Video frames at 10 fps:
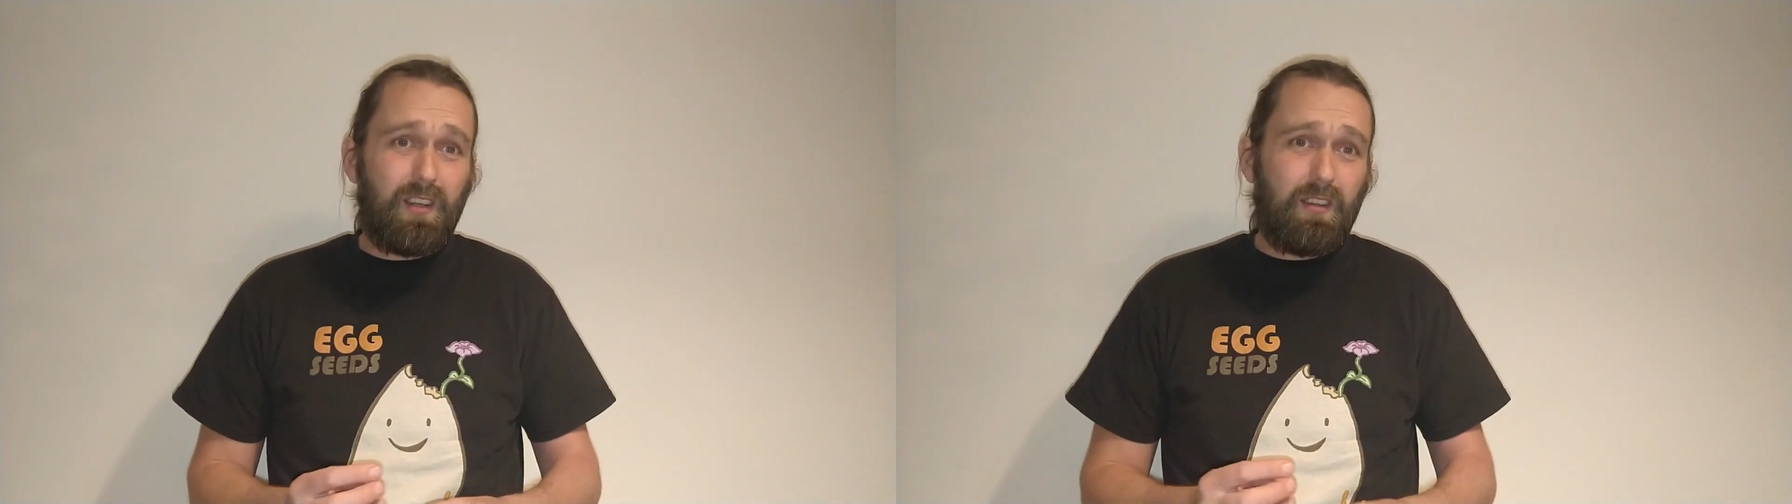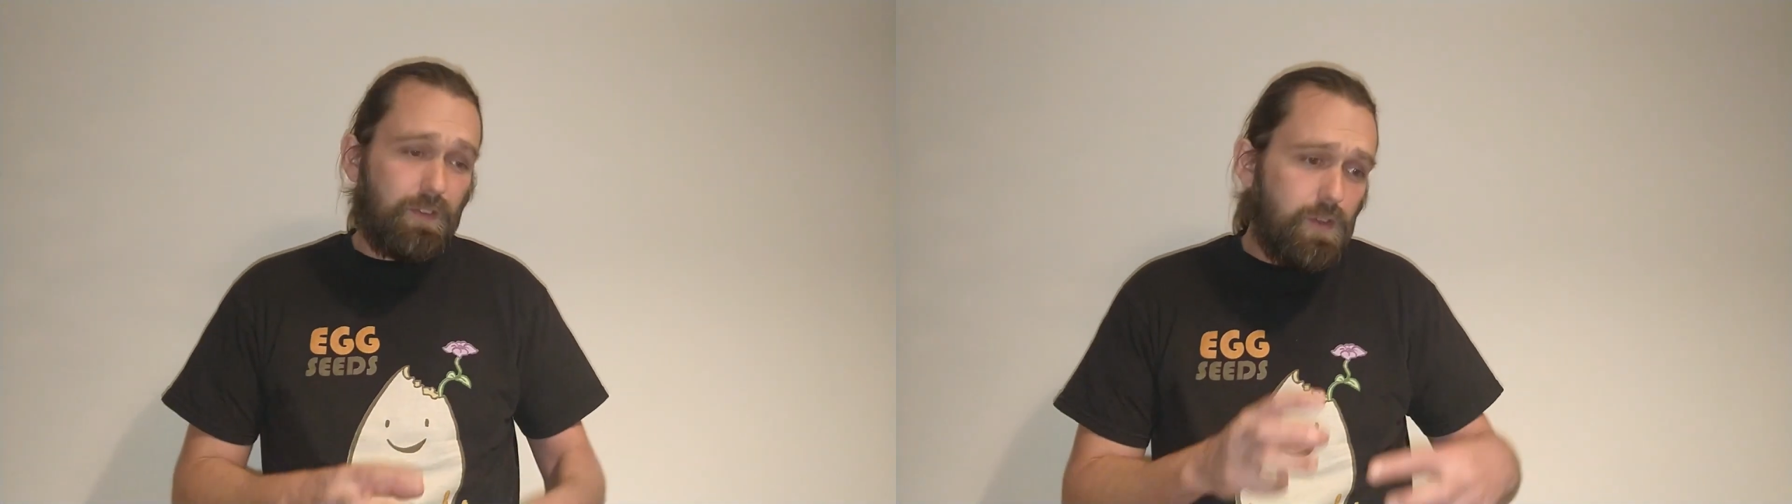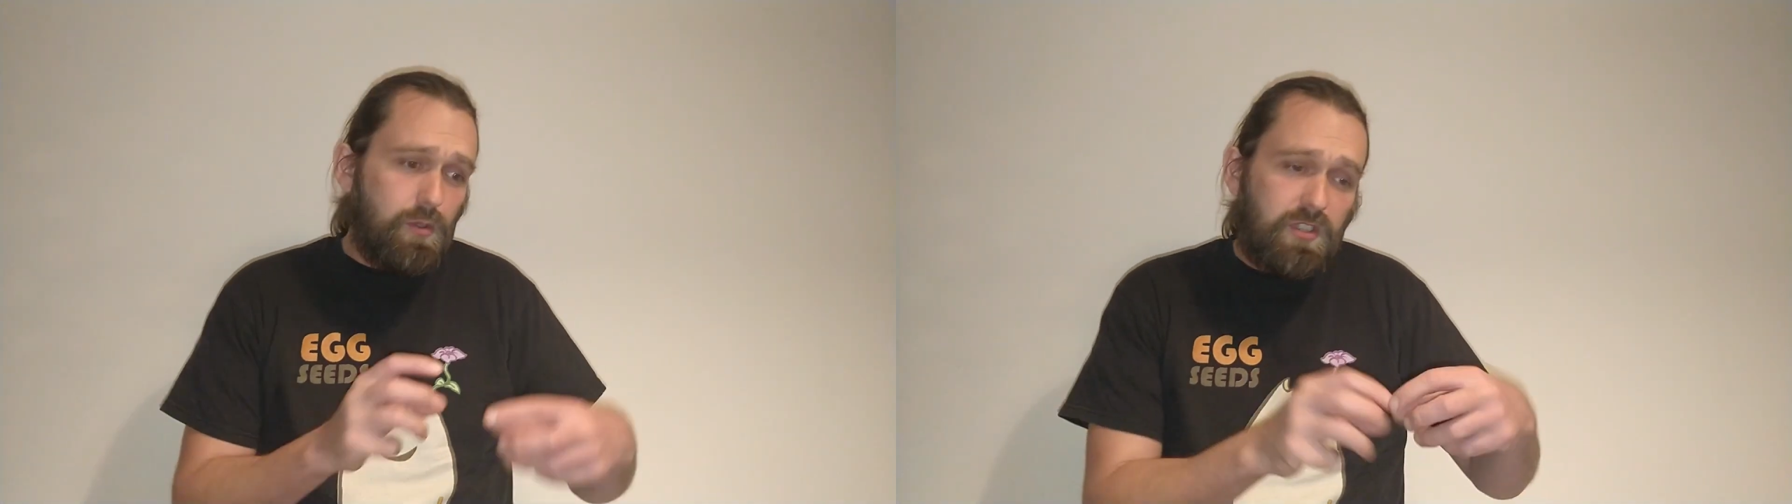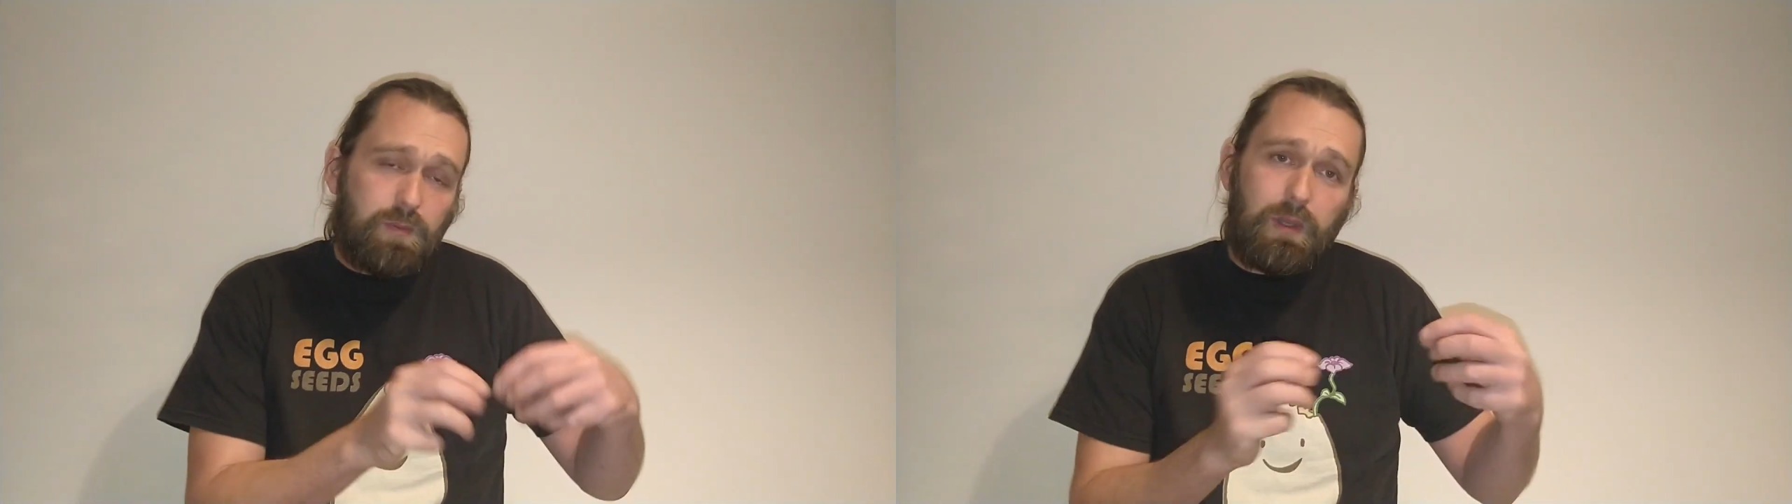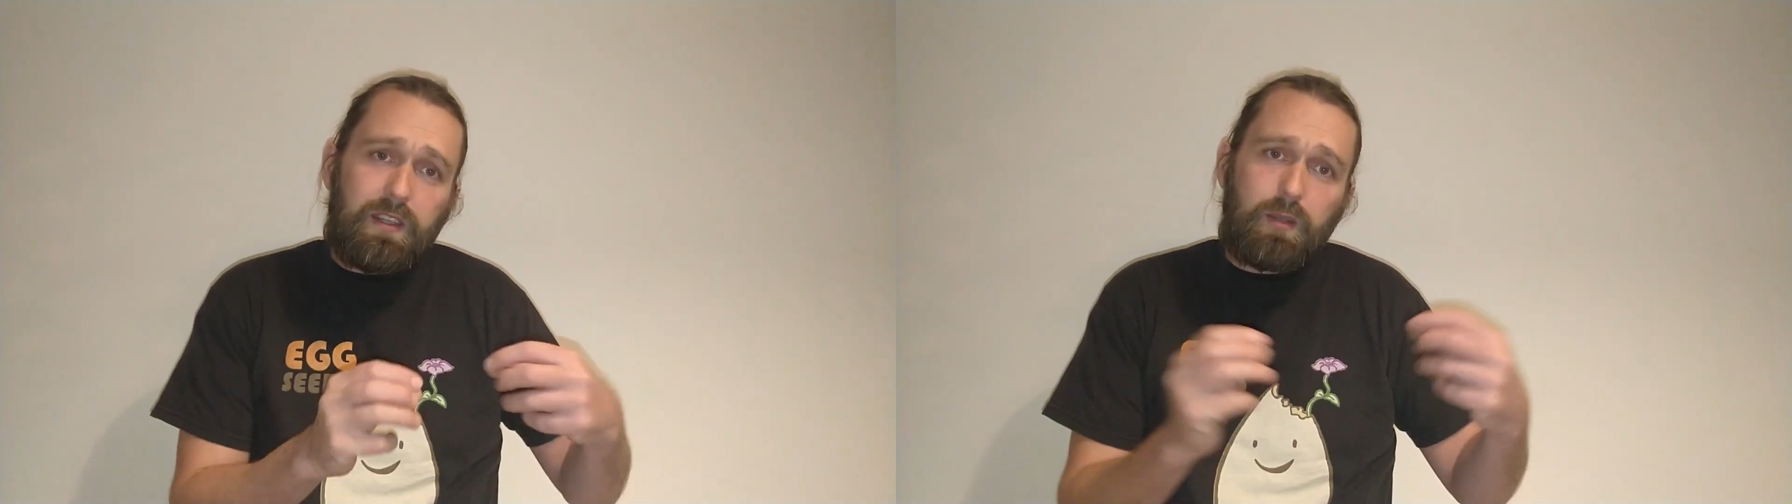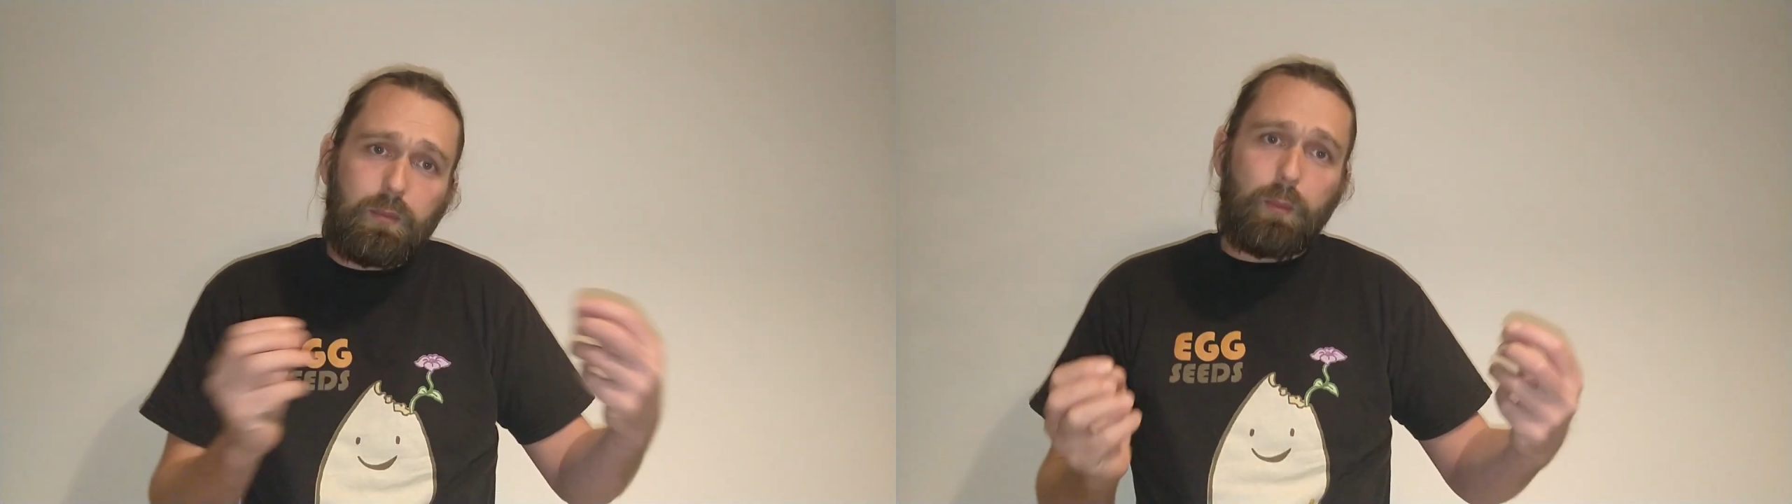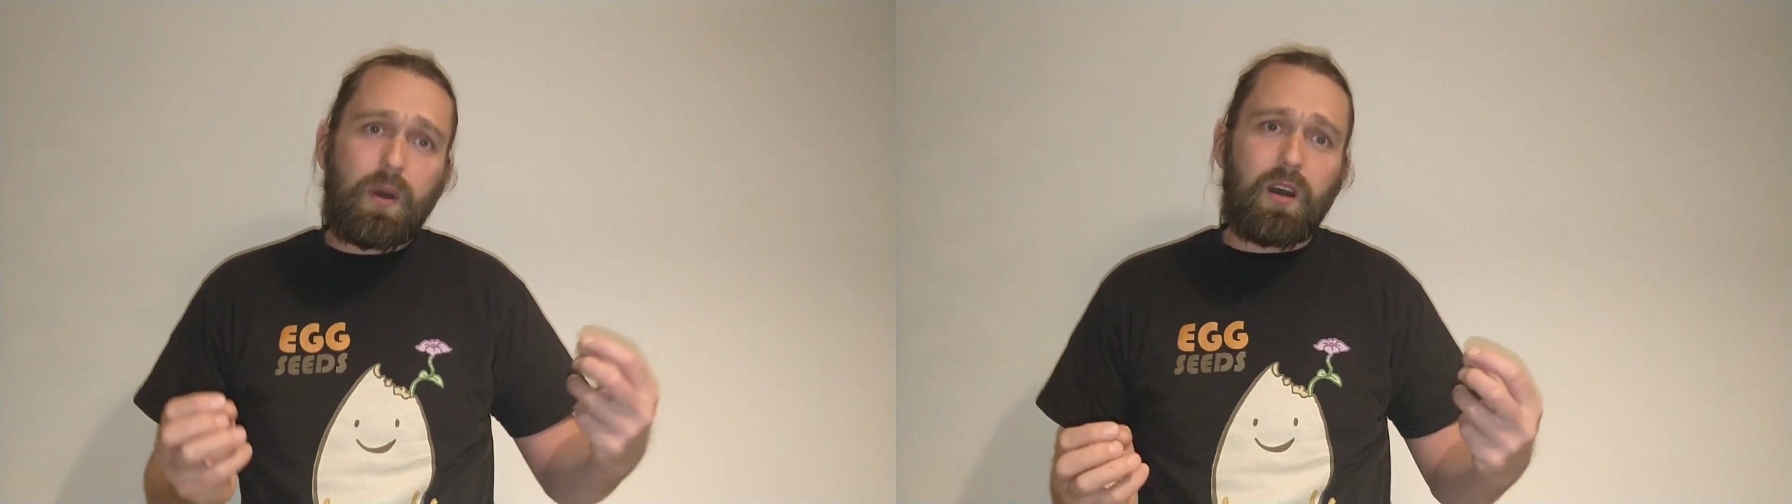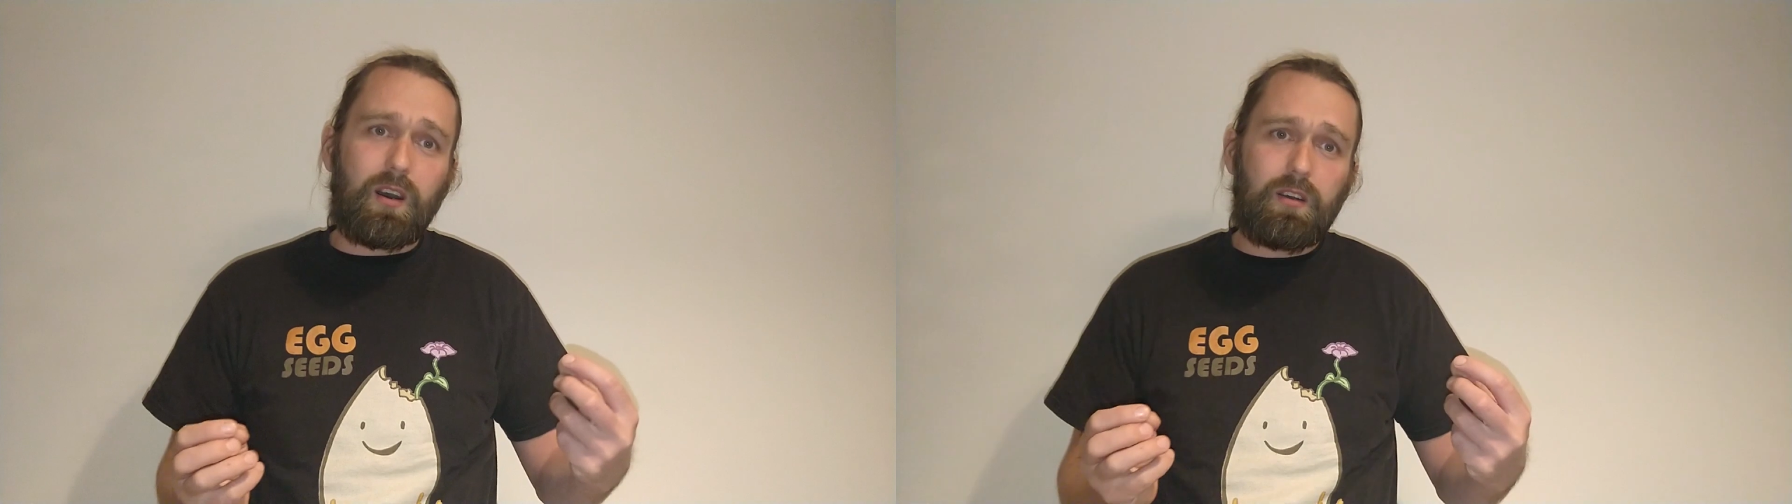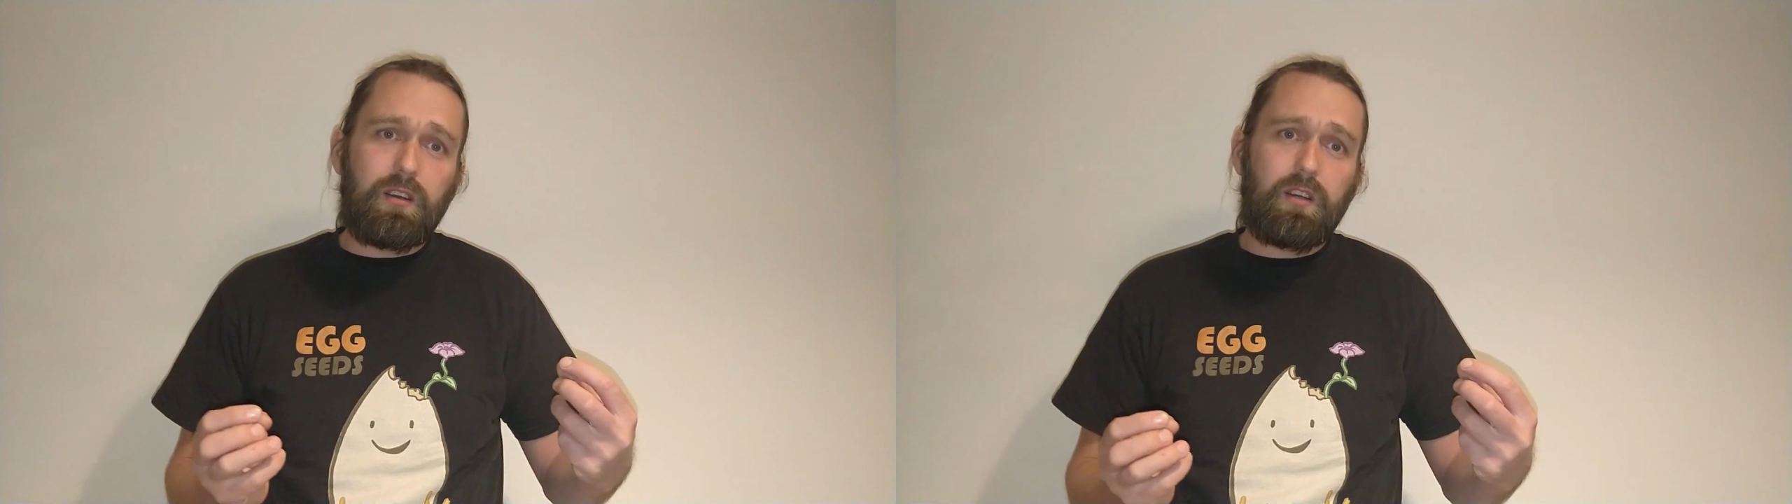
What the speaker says: if you split them apart,